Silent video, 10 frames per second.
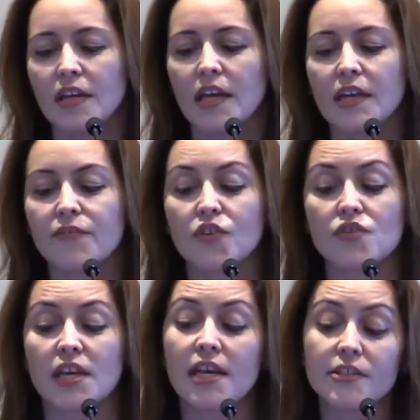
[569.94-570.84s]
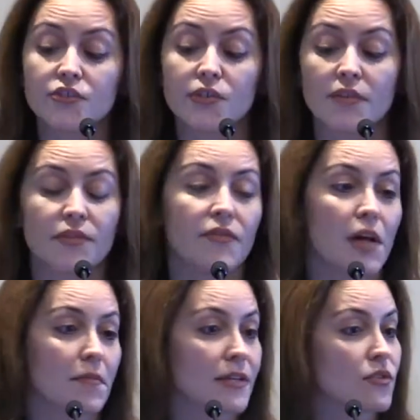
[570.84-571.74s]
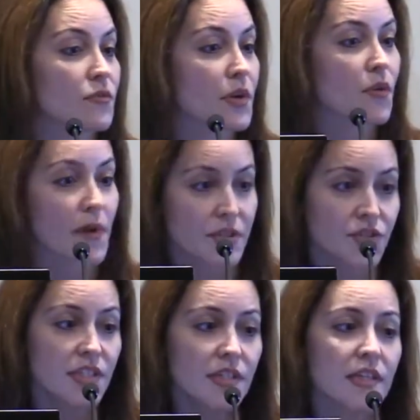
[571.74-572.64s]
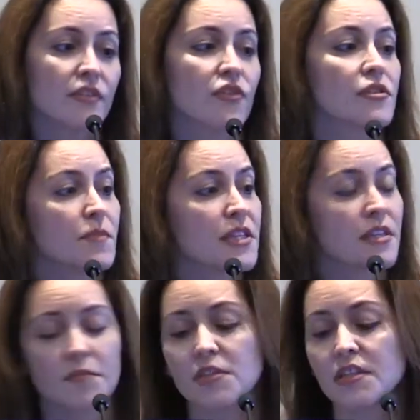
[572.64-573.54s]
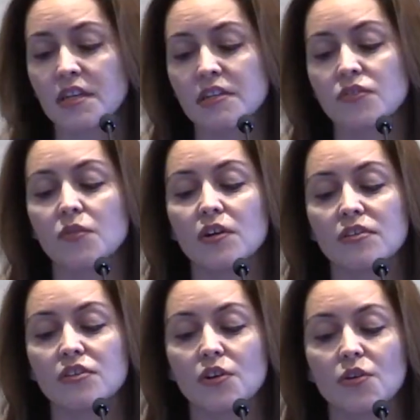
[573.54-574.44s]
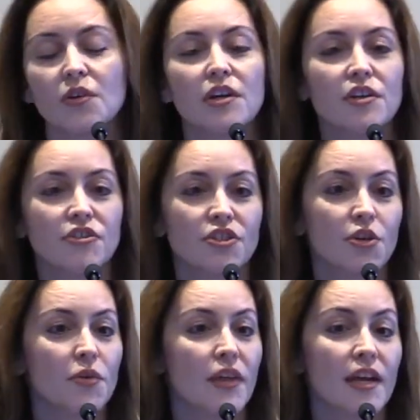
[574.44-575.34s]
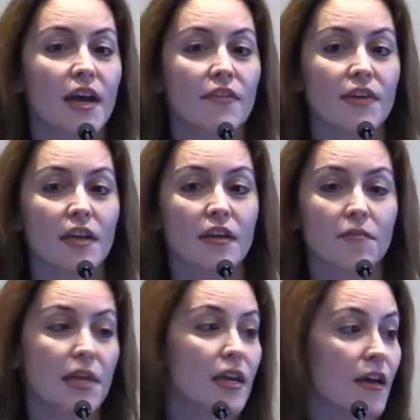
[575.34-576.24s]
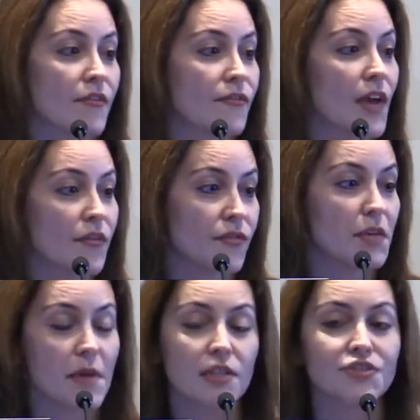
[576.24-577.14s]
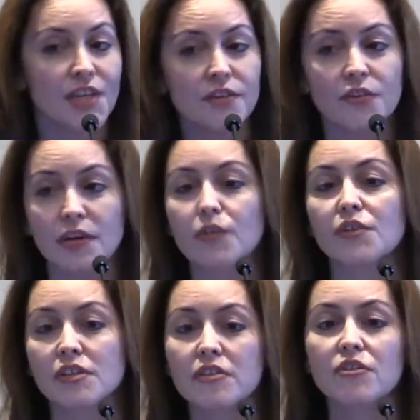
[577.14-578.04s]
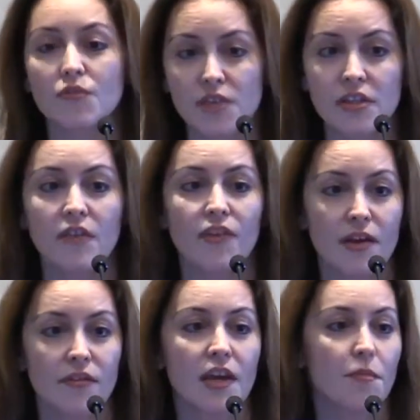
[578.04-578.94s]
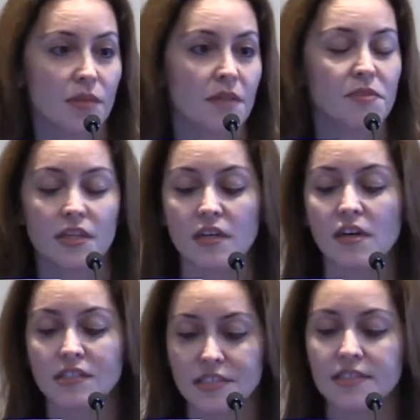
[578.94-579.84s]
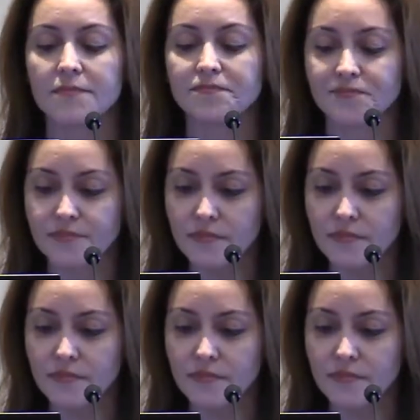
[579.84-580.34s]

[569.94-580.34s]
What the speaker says: And if there's a history of developmental regression, and there's been some studies who also show that being a female gender increases your risk of having epilepsy and autism.